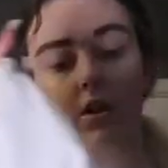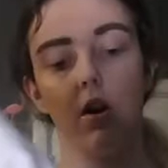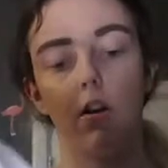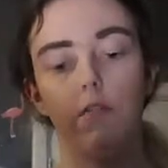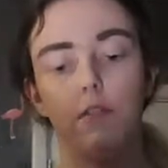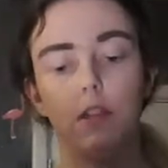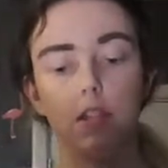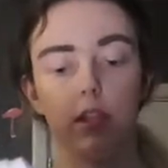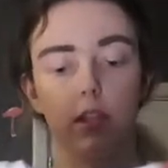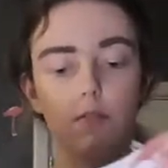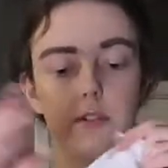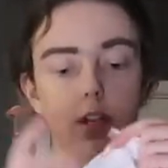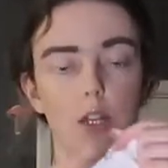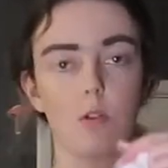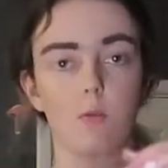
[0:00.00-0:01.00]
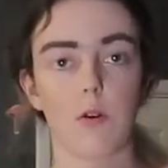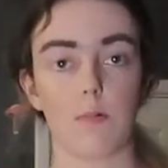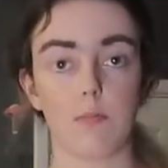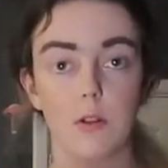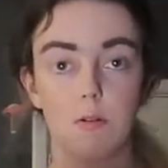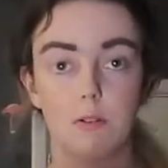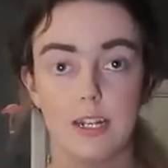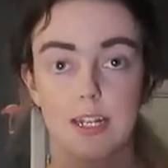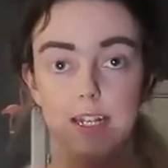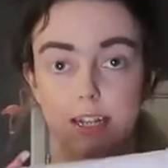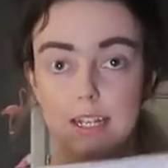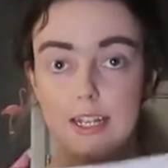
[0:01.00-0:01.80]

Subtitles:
obviously, finish what I'm doing in